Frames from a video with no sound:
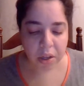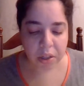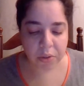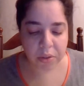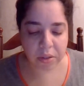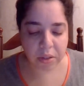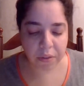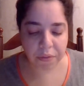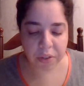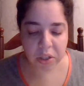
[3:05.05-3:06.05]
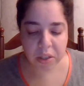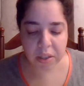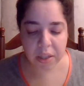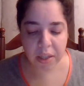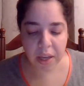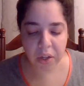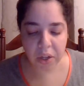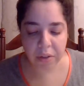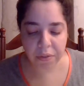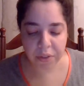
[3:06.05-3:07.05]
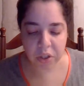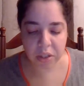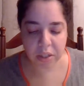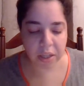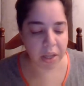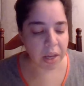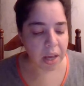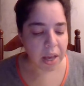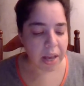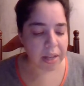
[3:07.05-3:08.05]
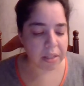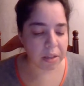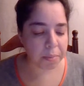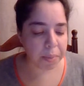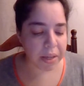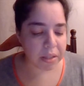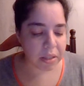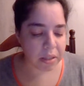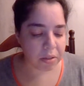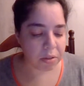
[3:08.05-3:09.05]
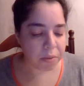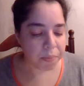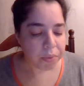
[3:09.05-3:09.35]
uses efficiency and inefficiency as a basis